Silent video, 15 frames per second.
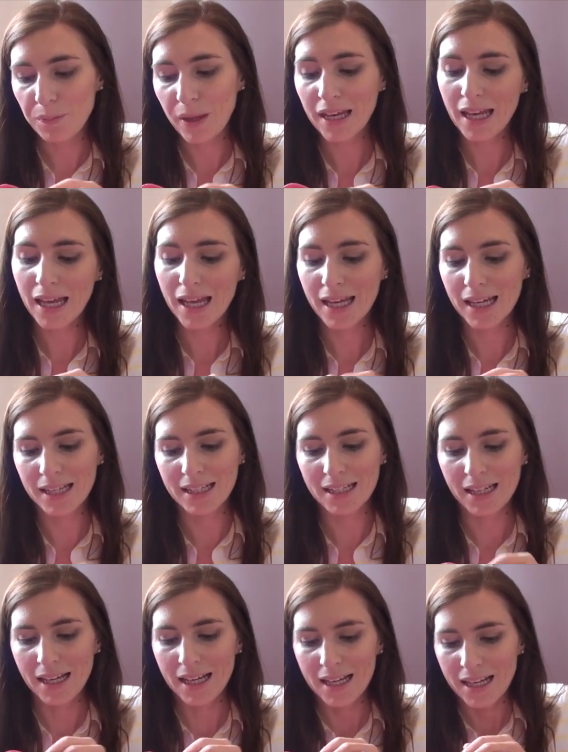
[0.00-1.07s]
picnic and
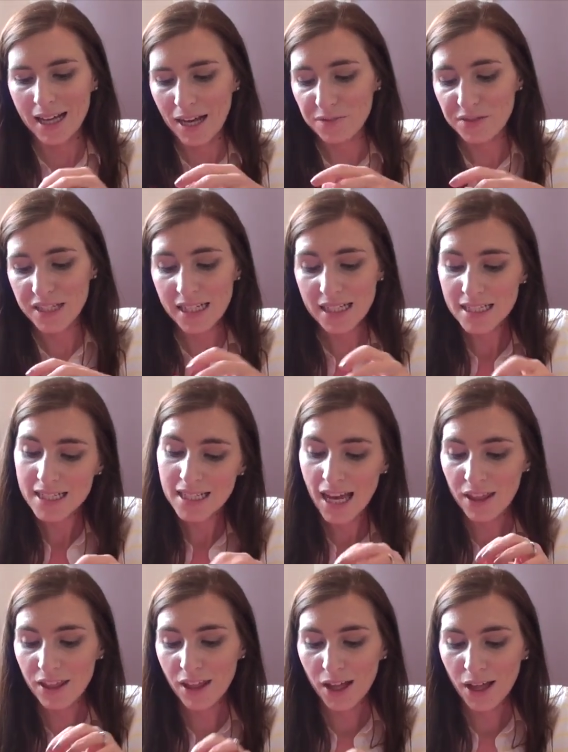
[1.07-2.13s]
have tea
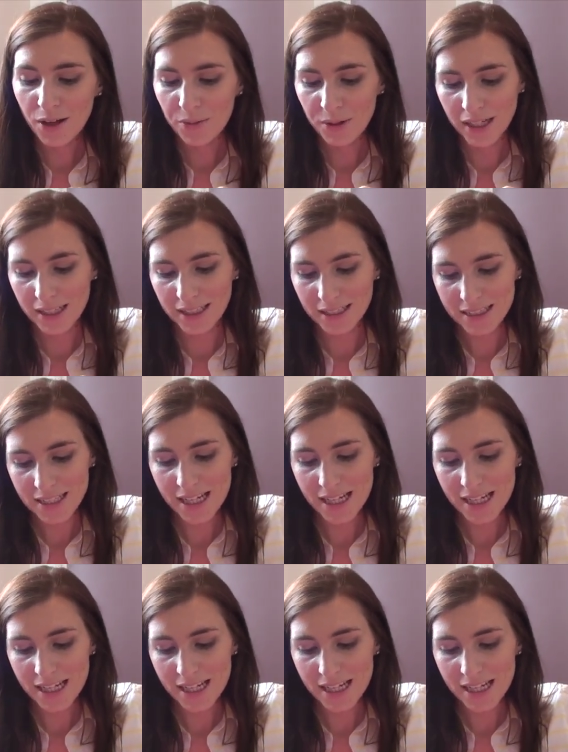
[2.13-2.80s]
together and